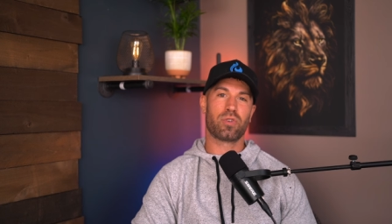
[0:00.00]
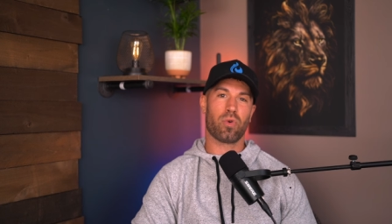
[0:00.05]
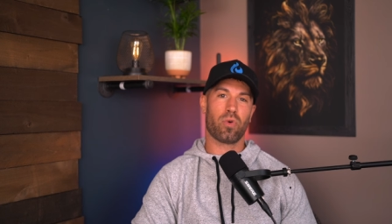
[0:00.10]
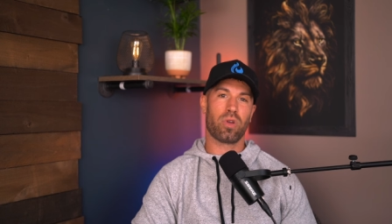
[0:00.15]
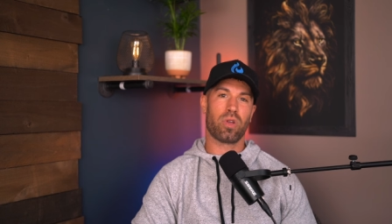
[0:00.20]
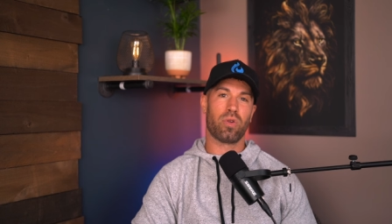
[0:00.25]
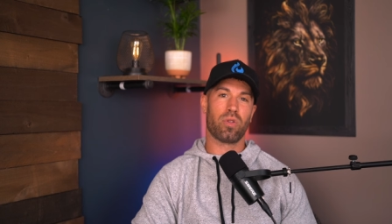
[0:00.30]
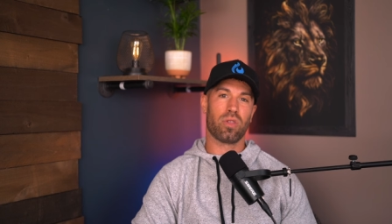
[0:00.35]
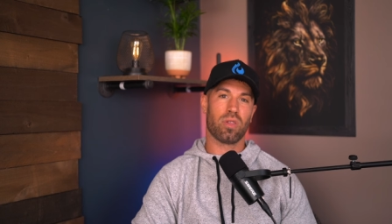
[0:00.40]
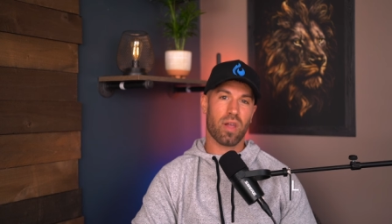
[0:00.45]
sure
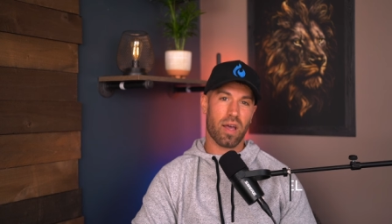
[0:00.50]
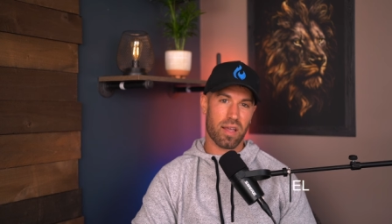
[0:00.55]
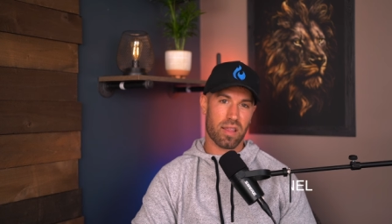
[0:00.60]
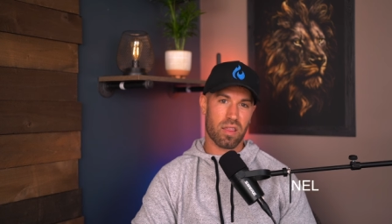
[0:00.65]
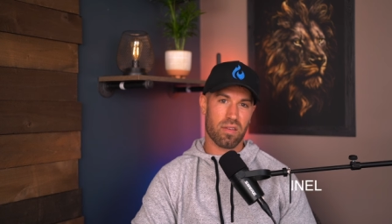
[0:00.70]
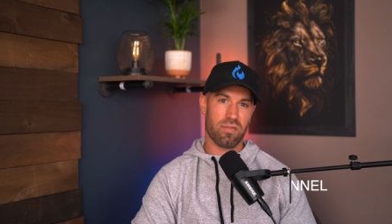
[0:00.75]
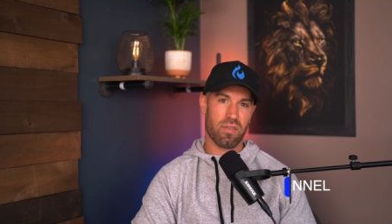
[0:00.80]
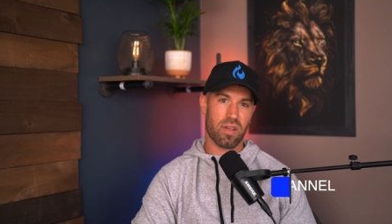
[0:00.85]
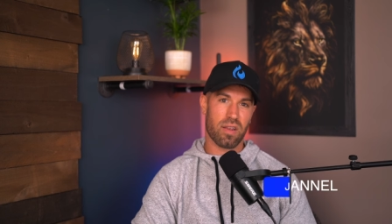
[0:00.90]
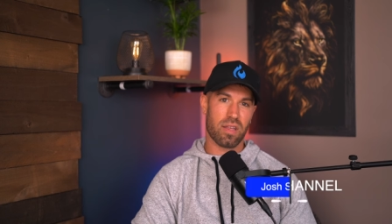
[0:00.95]
you like the
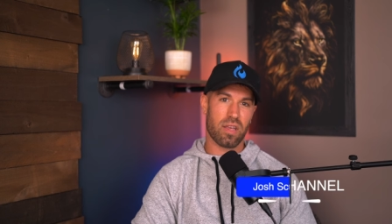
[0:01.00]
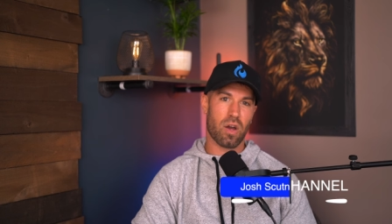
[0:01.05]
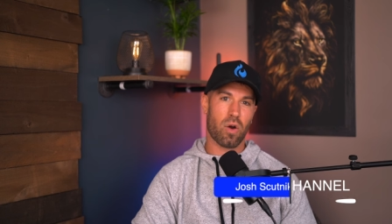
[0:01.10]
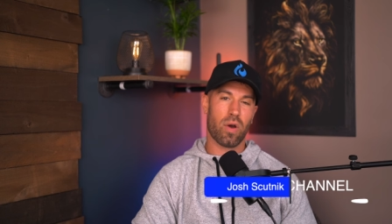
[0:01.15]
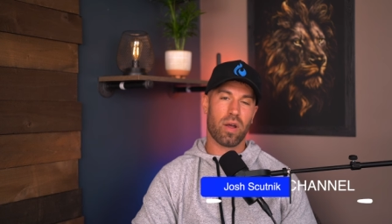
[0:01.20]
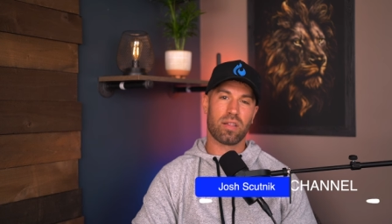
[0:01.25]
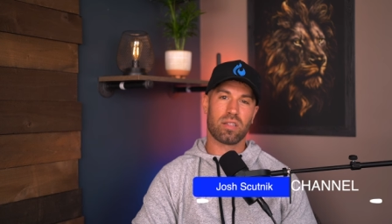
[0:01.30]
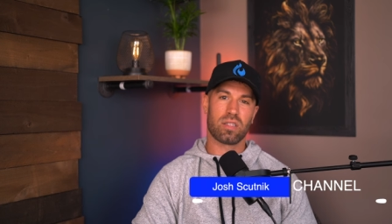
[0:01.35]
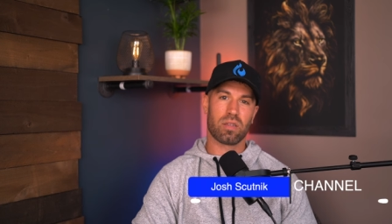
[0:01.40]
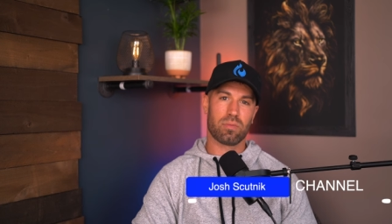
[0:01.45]
video
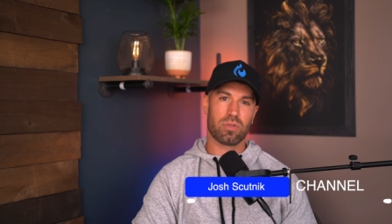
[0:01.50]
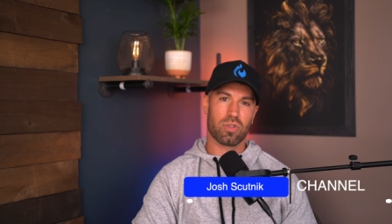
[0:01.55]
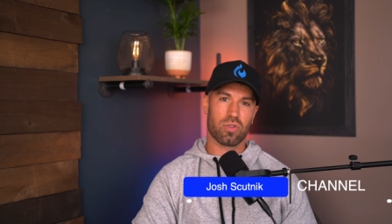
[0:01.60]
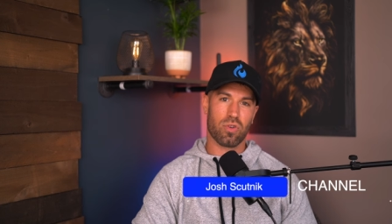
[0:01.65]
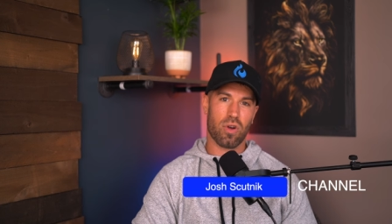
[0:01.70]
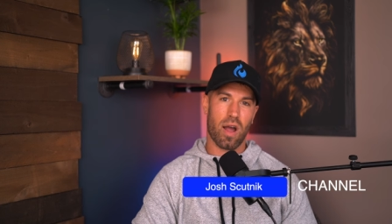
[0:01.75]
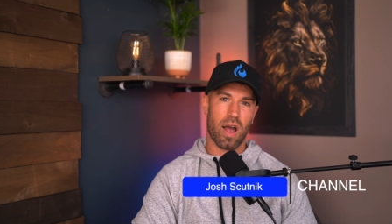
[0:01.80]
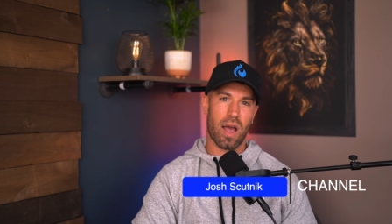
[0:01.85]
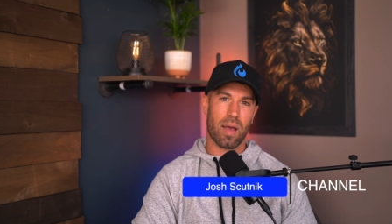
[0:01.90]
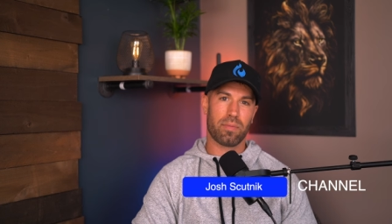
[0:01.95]
and
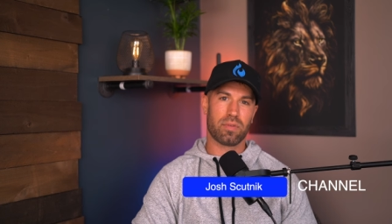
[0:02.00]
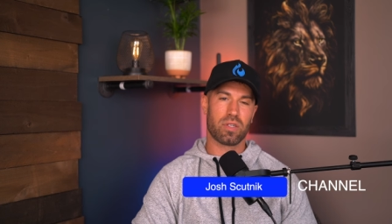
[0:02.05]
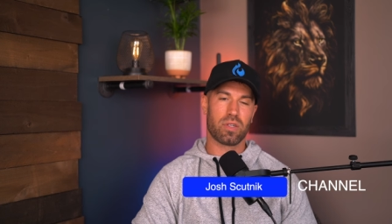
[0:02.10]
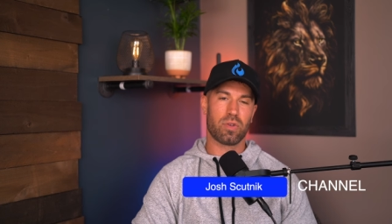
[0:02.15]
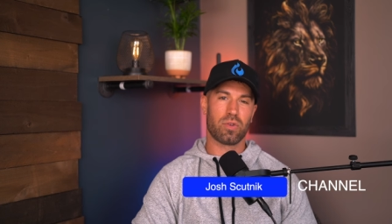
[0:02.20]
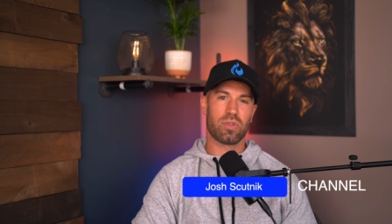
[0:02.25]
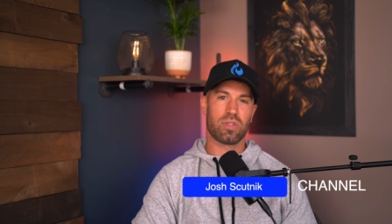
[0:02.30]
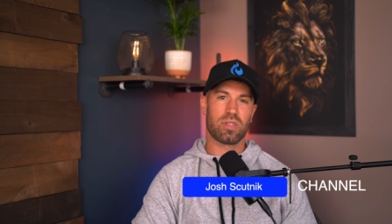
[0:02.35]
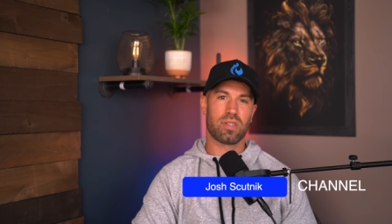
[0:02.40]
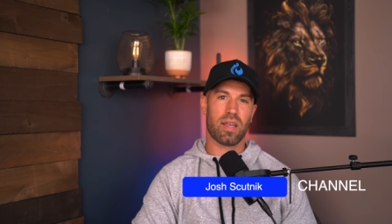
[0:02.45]
subscribe so
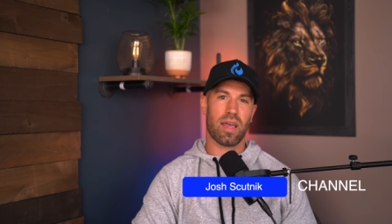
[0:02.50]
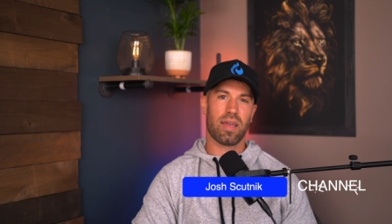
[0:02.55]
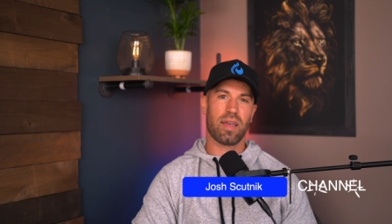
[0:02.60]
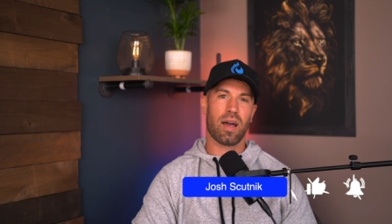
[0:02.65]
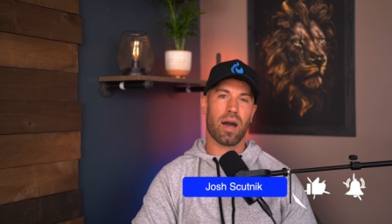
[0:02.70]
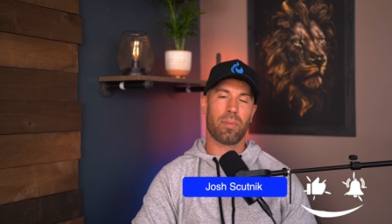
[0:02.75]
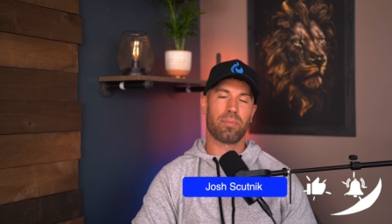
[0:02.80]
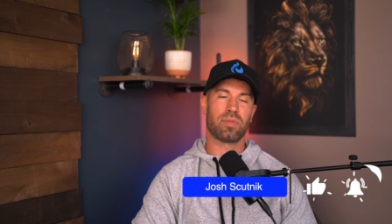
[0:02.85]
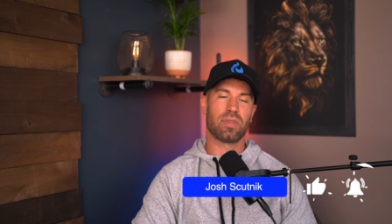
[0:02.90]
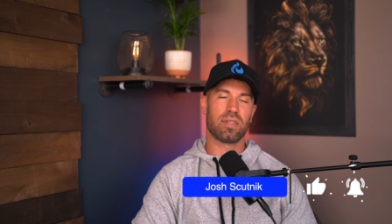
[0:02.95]
you stay
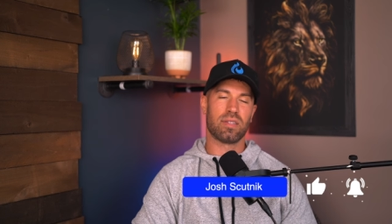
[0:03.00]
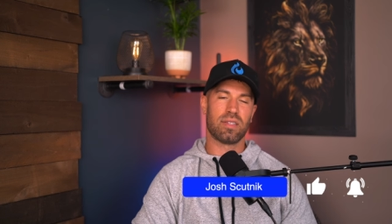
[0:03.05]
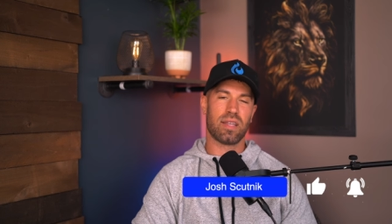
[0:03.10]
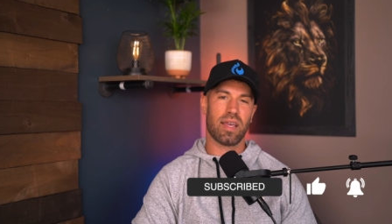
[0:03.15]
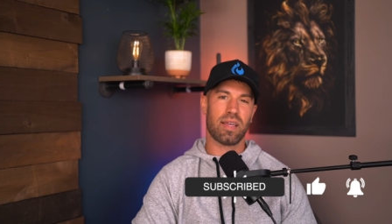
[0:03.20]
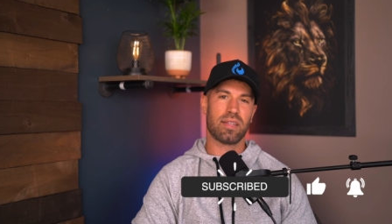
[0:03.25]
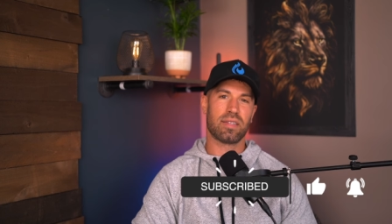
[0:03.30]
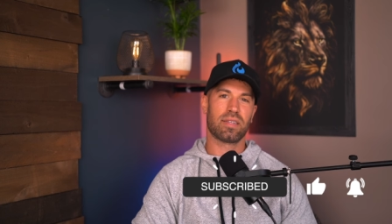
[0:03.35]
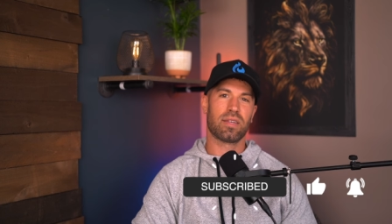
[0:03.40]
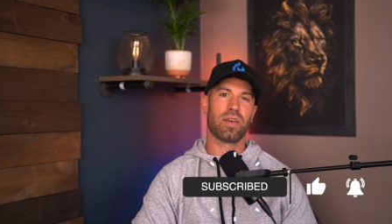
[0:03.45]
up to
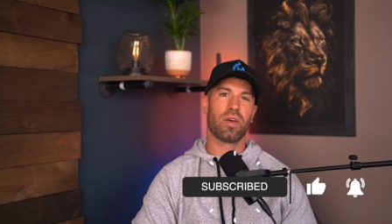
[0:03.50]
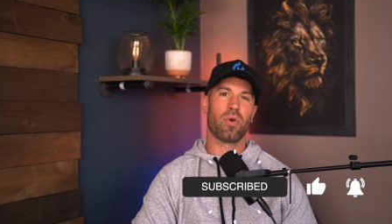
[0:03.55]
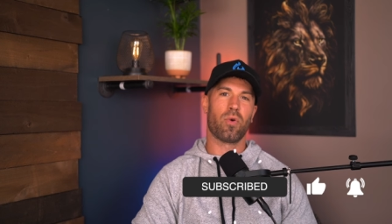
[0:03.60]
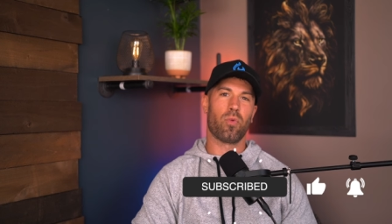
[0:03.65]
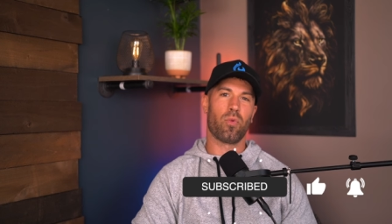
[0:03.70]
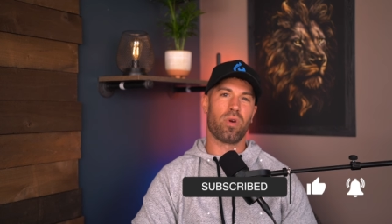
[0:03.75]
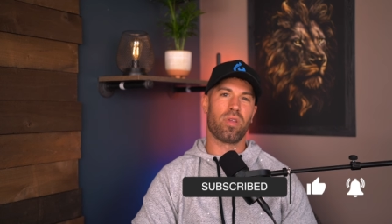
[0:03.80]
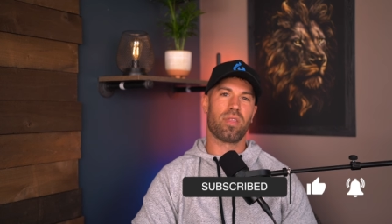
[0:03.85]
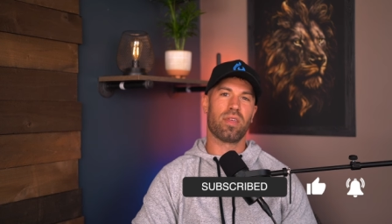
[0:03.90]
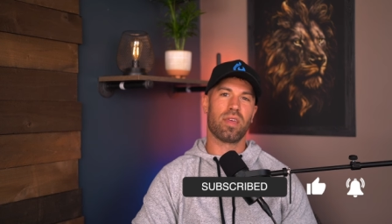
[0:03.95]
date
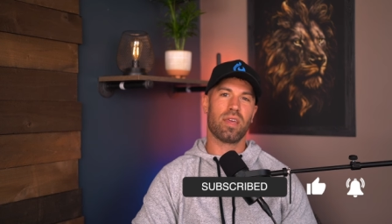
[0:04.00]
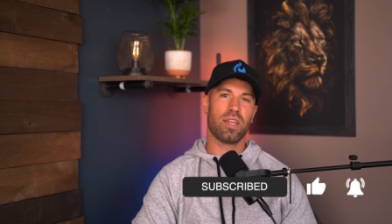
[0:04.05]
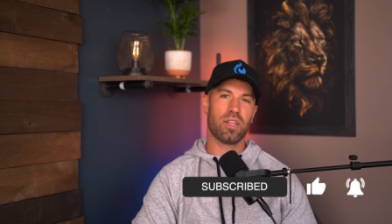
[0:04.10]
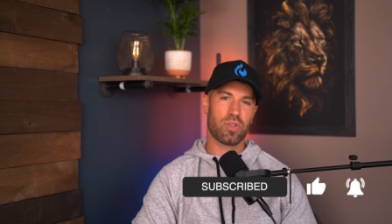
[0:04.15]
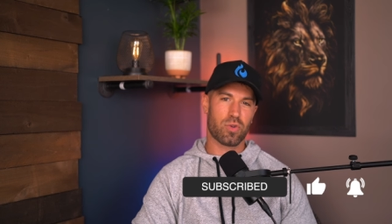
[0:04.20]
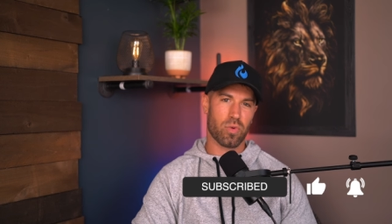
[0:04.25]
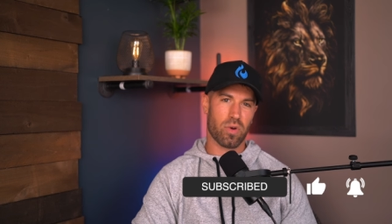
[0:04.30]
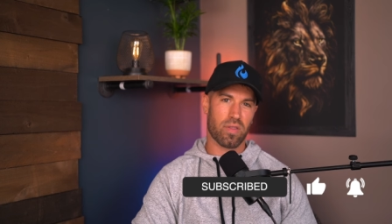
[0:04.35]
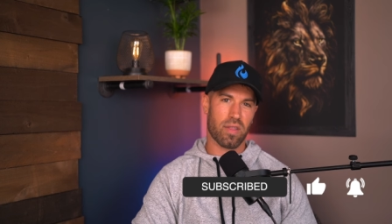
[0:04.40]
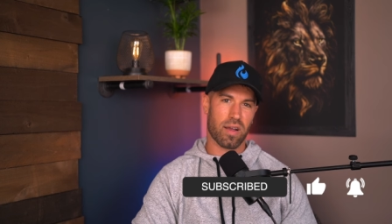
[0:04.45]
with
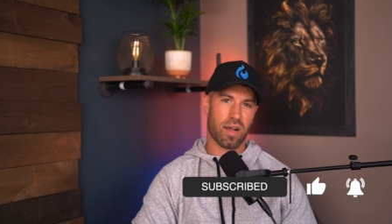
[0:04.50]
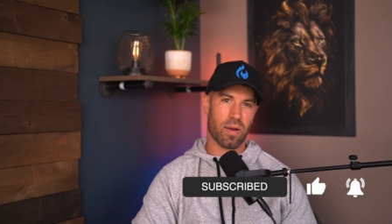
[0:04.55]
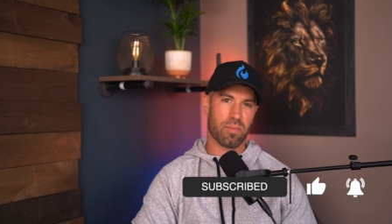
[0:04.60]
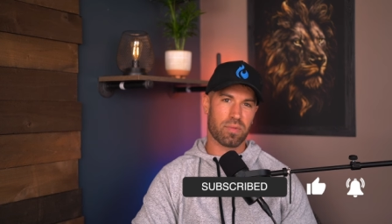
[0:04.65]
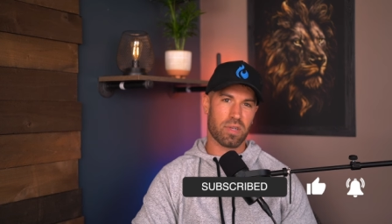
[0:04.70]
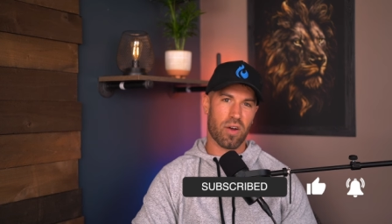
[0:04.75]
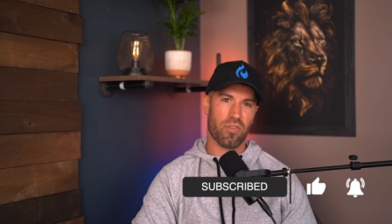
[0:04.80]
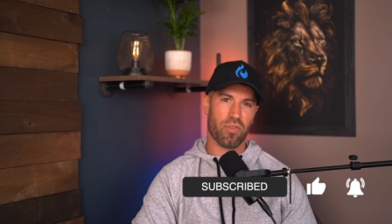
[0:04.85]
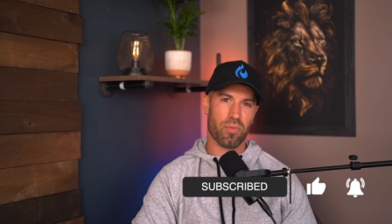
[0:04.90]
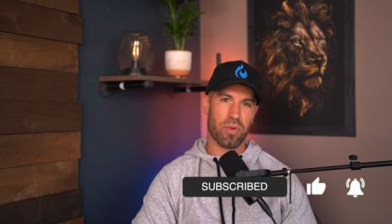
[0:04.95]
each one that comes
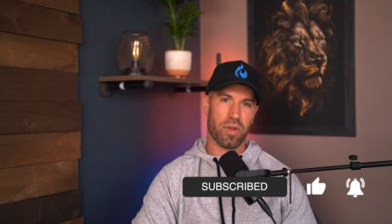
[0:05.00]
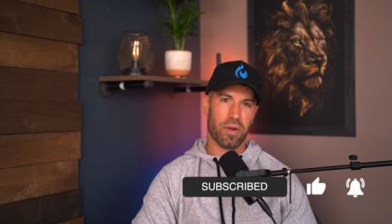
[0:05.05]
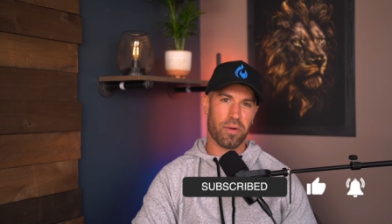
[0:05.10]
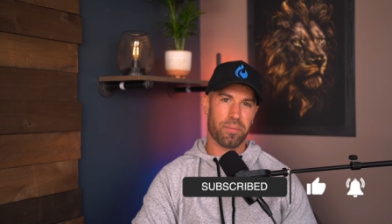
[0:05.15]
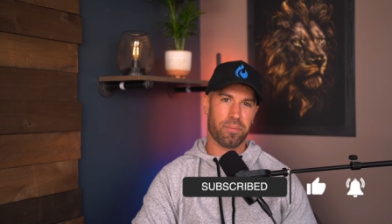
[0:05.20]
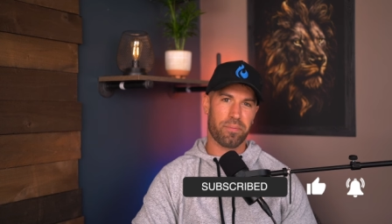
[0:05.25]
out from here.